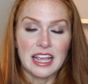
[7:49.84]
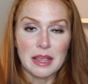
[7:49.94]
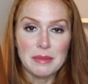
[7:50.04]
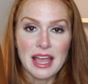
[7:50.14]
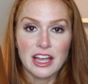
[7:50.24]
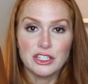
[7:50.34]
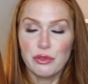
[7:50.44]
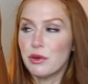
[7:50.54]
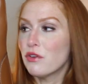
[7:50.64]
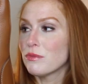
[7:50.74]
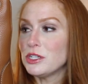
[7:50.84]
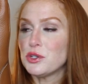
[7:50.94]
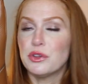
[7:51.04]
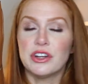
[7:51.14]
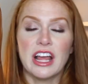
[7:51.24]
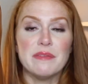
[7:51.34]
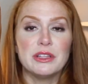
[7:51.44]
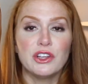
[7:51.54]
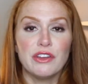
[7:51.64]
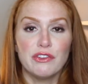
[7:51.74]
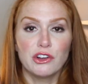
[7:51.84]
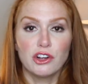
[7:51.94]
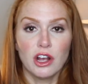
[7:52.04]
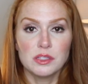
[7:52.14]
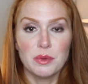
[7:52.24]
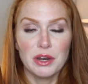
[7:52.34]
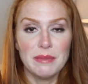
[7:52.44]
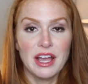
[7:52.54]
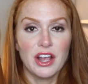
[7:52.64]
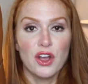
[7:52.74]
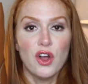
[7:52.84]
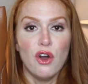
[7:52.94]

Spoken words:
a bag to throw over my shoulder, and I've been looking for a crossbody bag